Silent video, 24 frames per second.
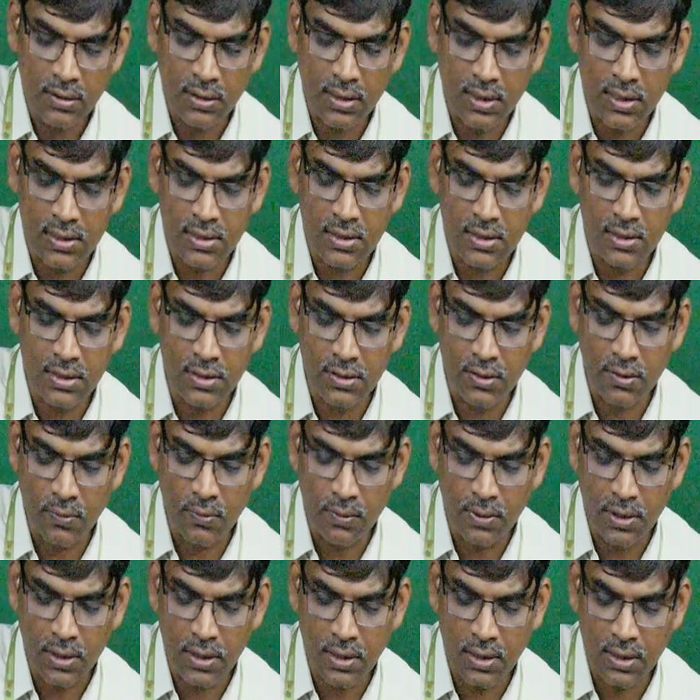yes, it is a
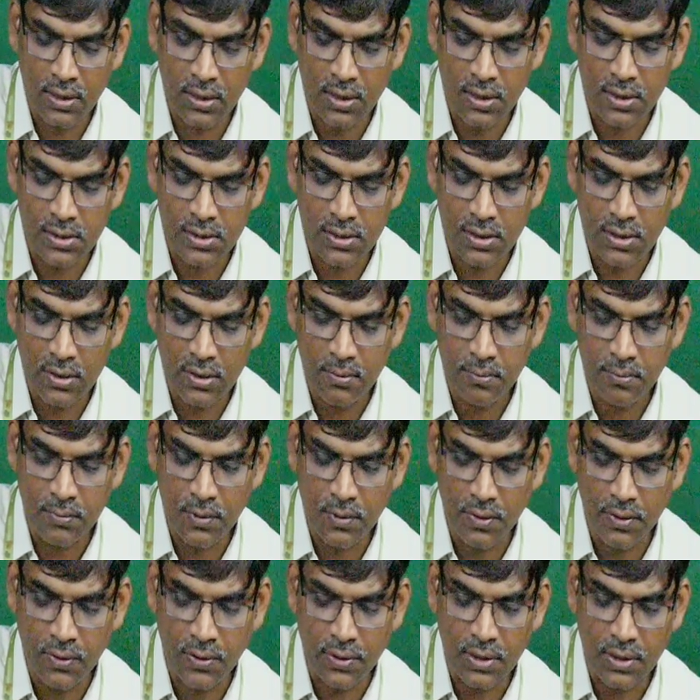rotating nature,
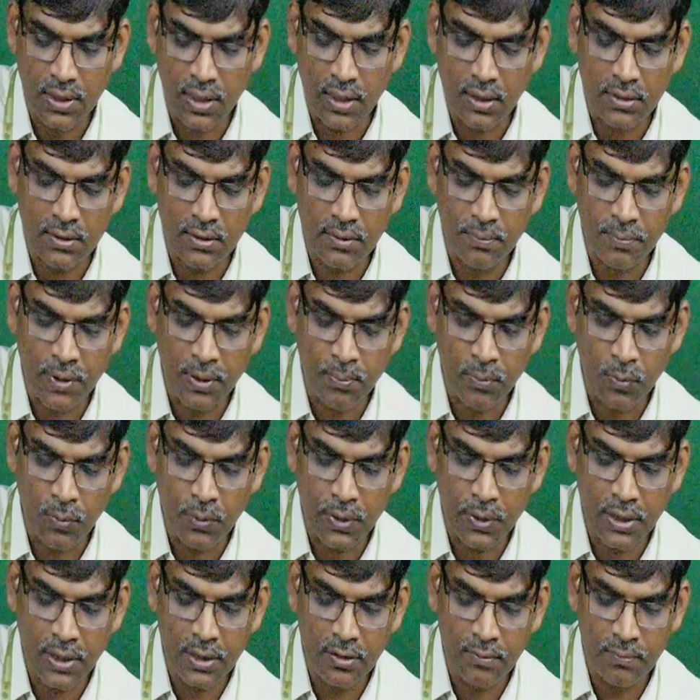it collecting from
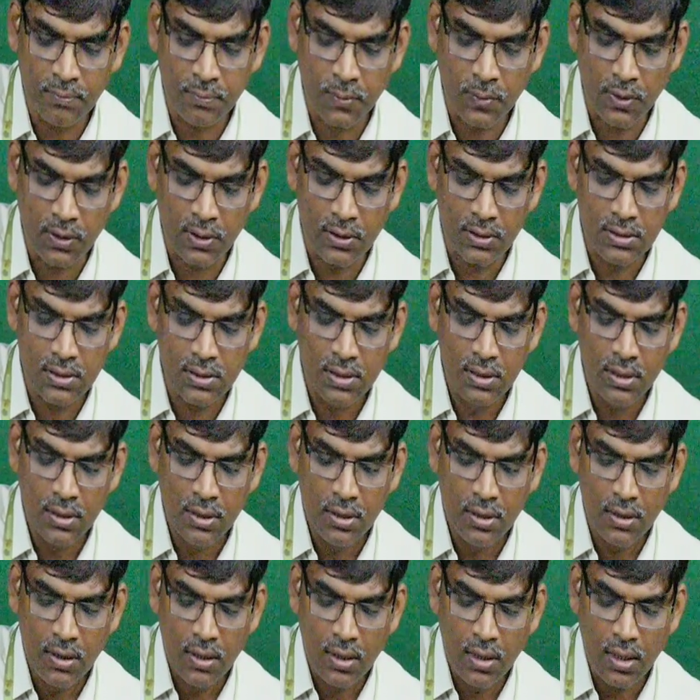rotating parts,
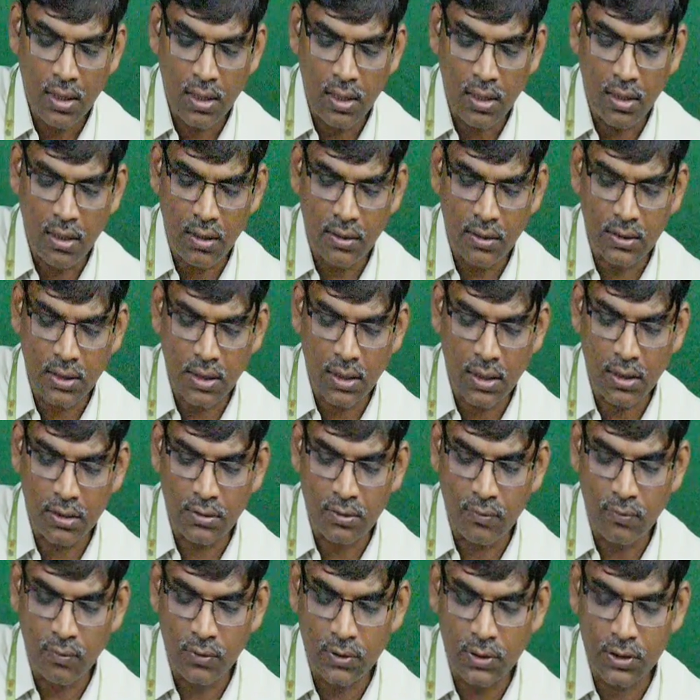it collect
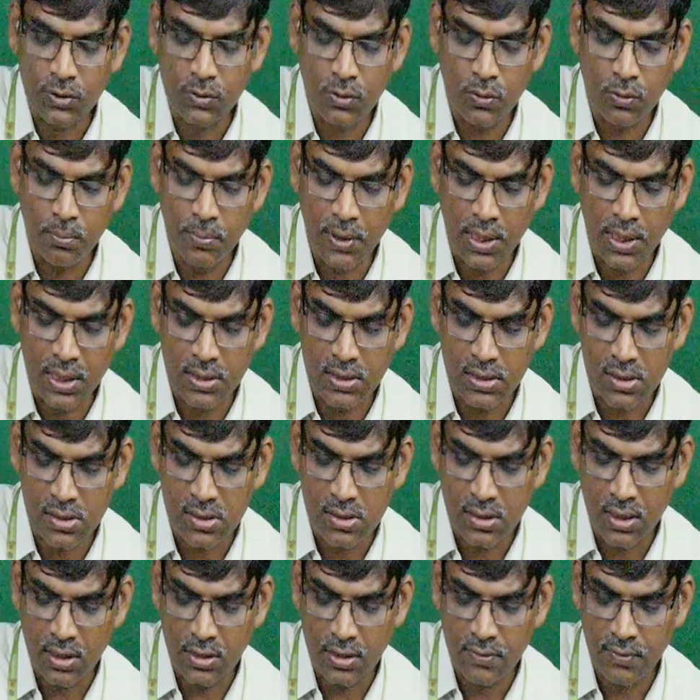the voltage through
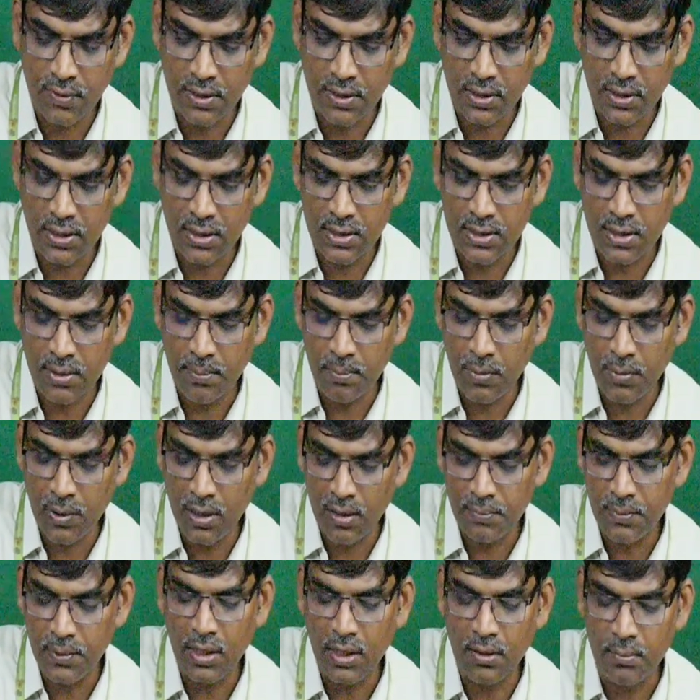brushes, that's why it is a symbol
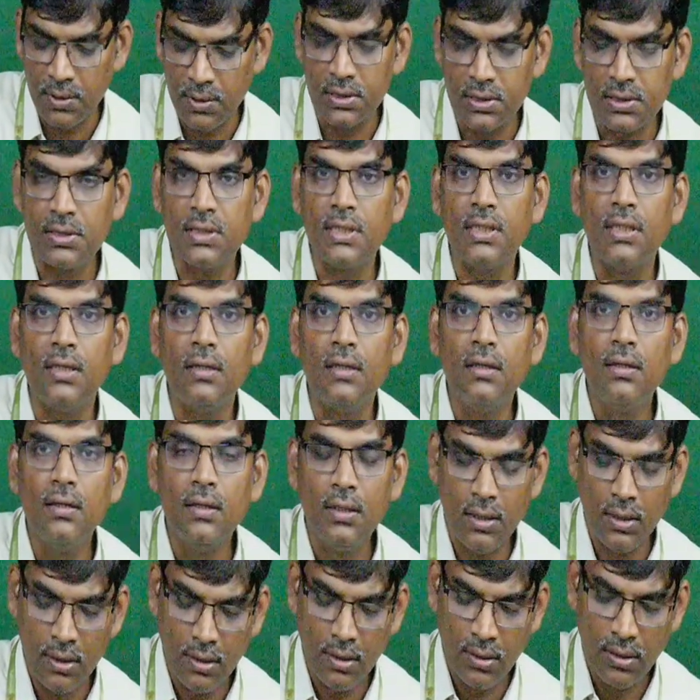of the armature.
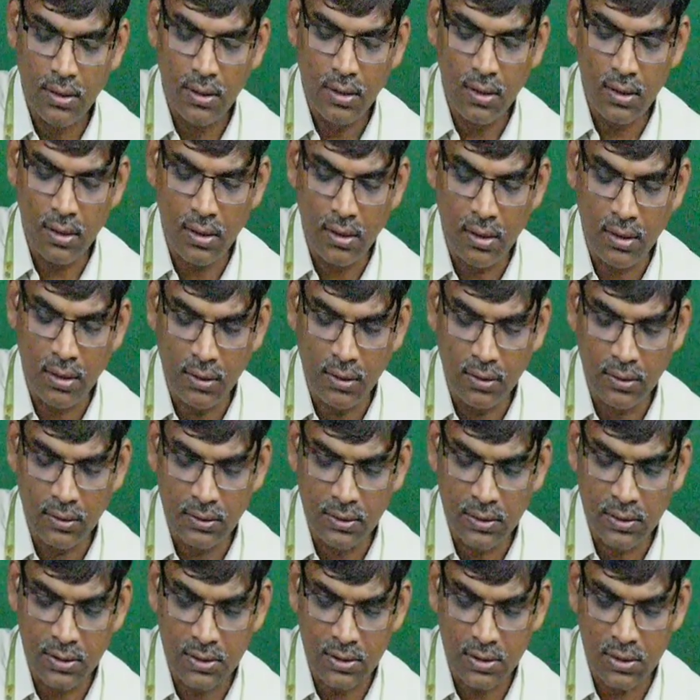
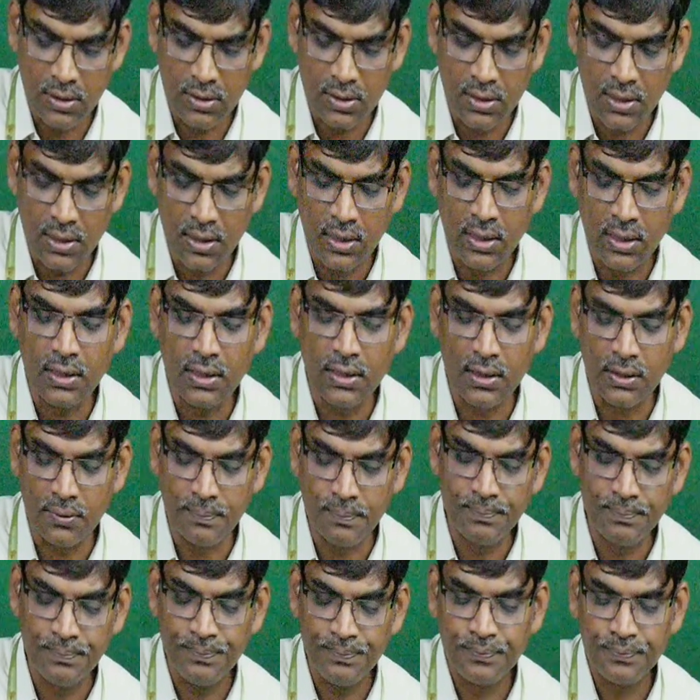This is the generator.
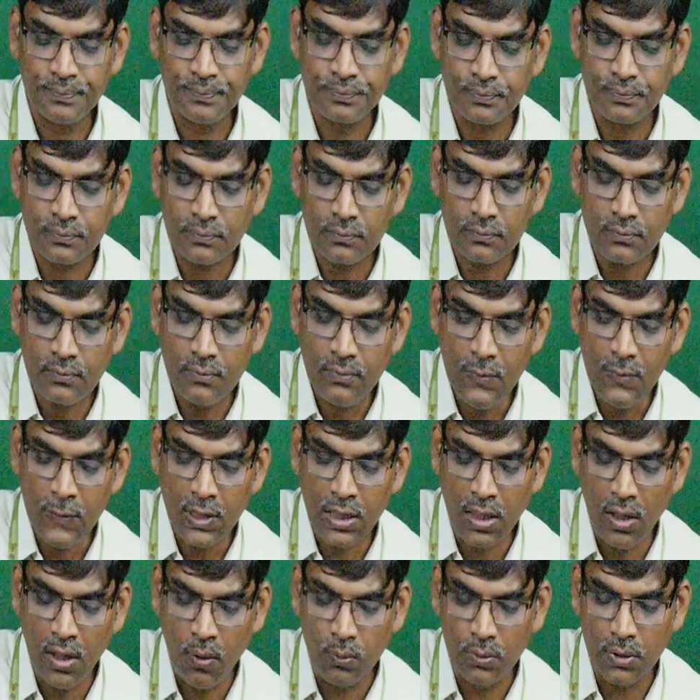
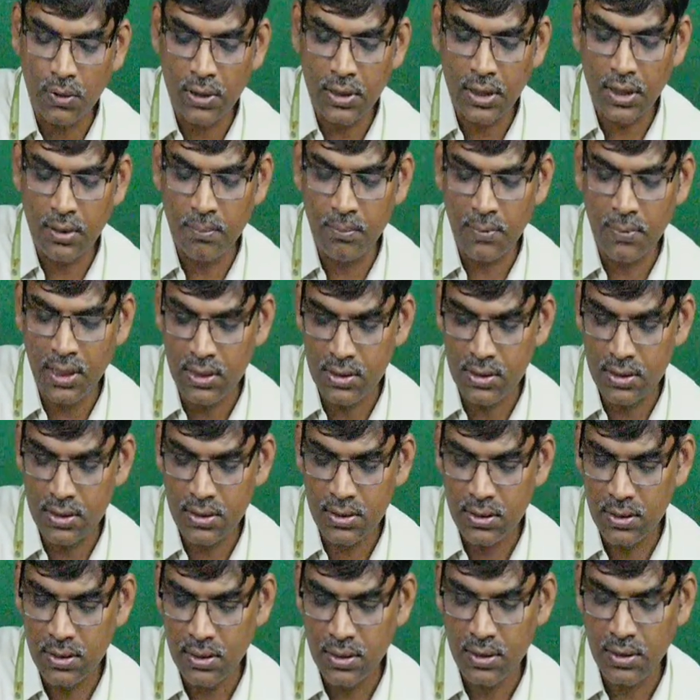Outer terminals,
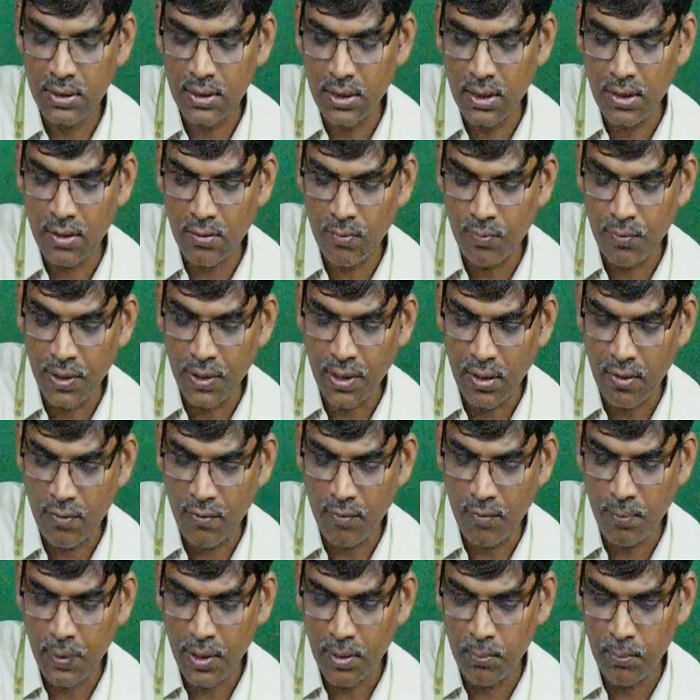here we have
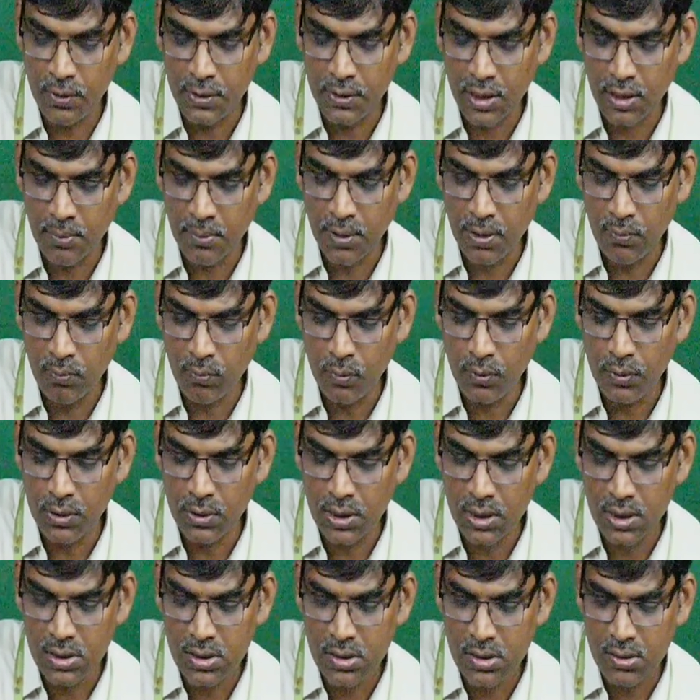available terminal
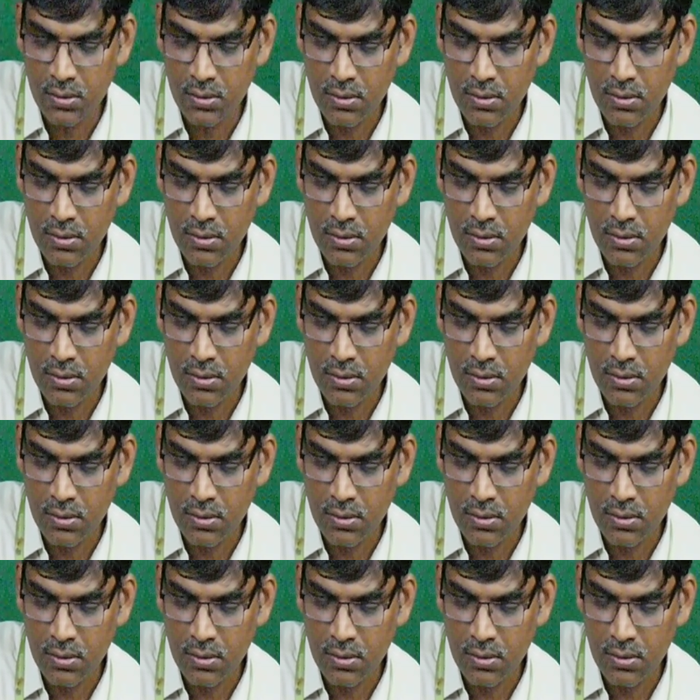voltage.